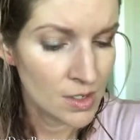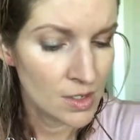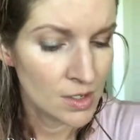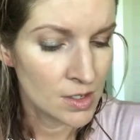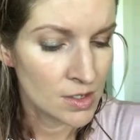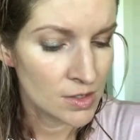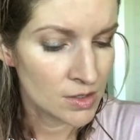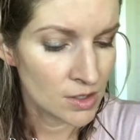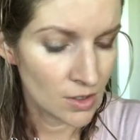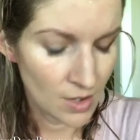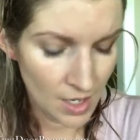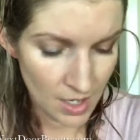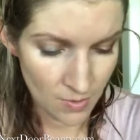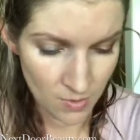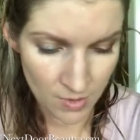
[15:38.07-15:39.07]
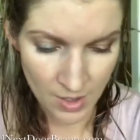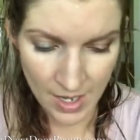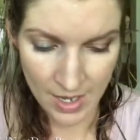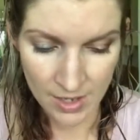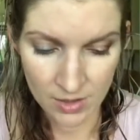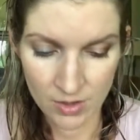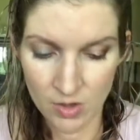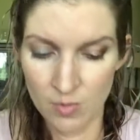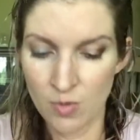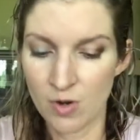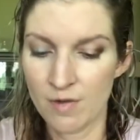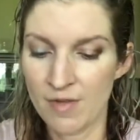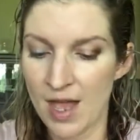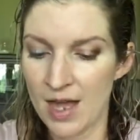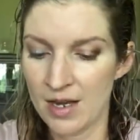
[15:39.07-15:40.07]
so I will add a little more of
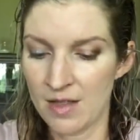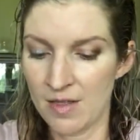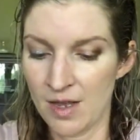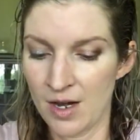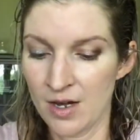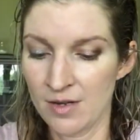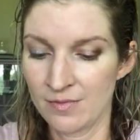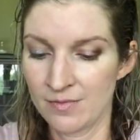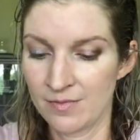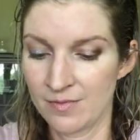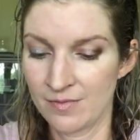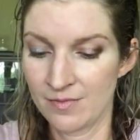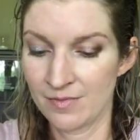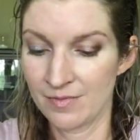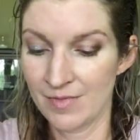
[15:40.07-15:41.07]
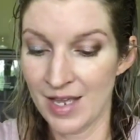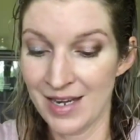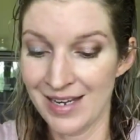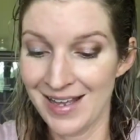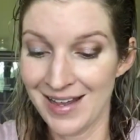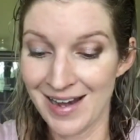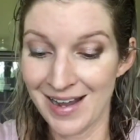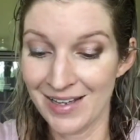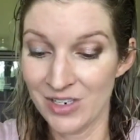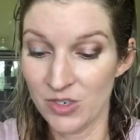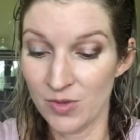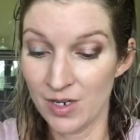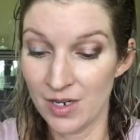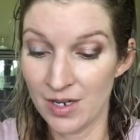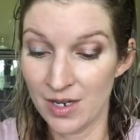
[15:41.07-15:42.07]
that in there. And again, I can do
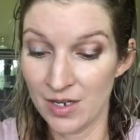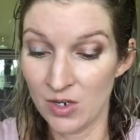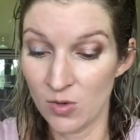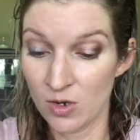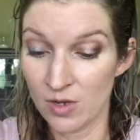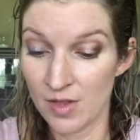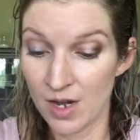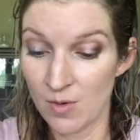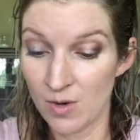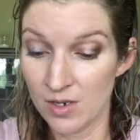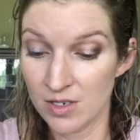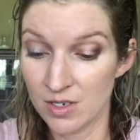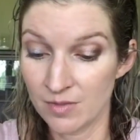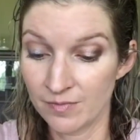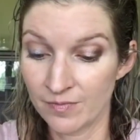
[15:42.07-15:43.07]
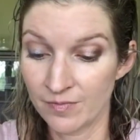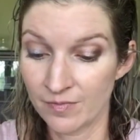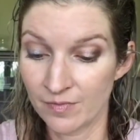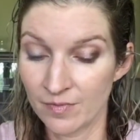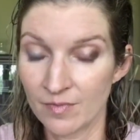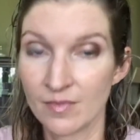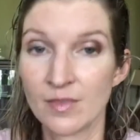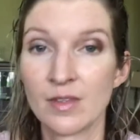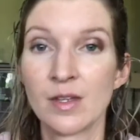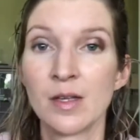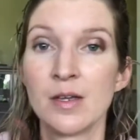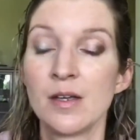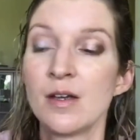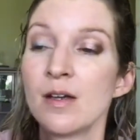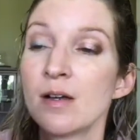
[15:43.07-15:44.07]
it in any order that I want to.
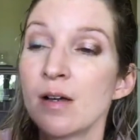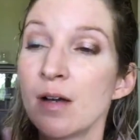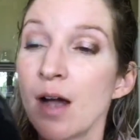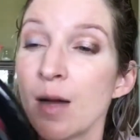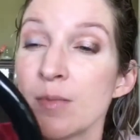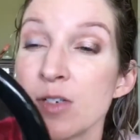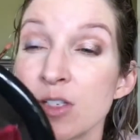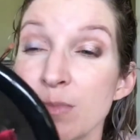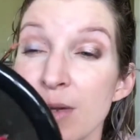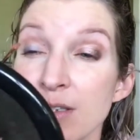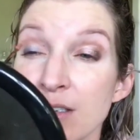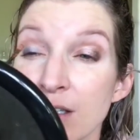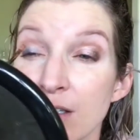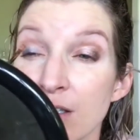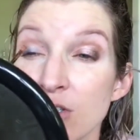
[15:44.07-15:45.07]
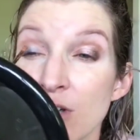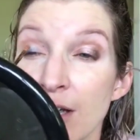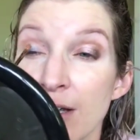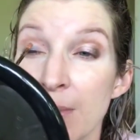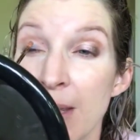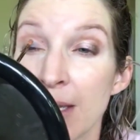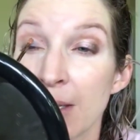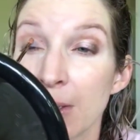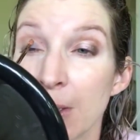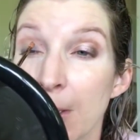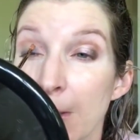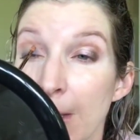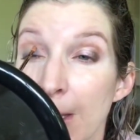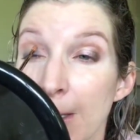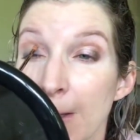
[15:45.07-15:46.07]
I'm just basically trying to make it look
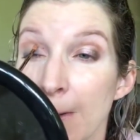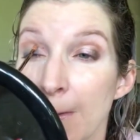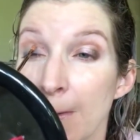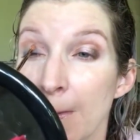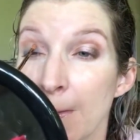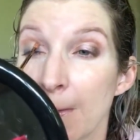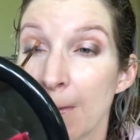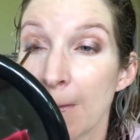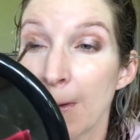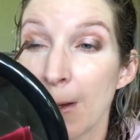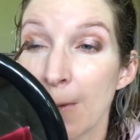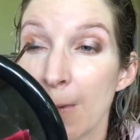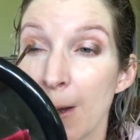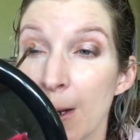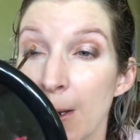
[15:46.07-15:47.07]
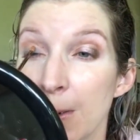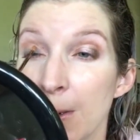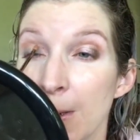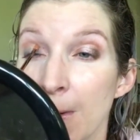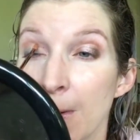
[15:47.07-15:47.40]
like I want it to.